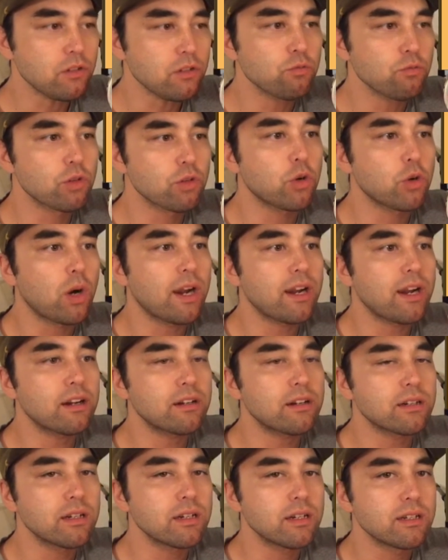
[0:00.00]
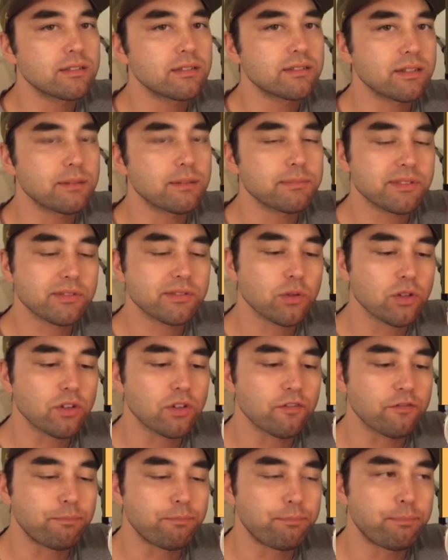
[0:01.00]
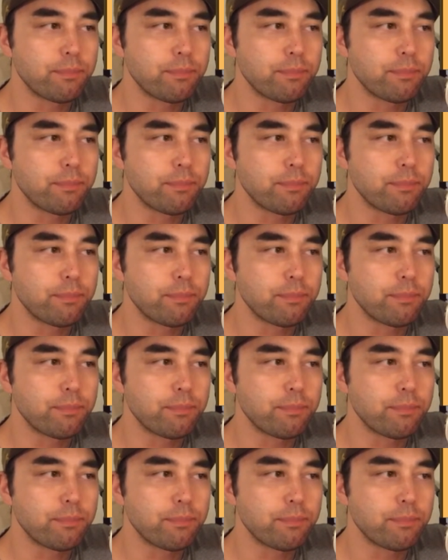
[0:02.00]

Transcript: required some sort of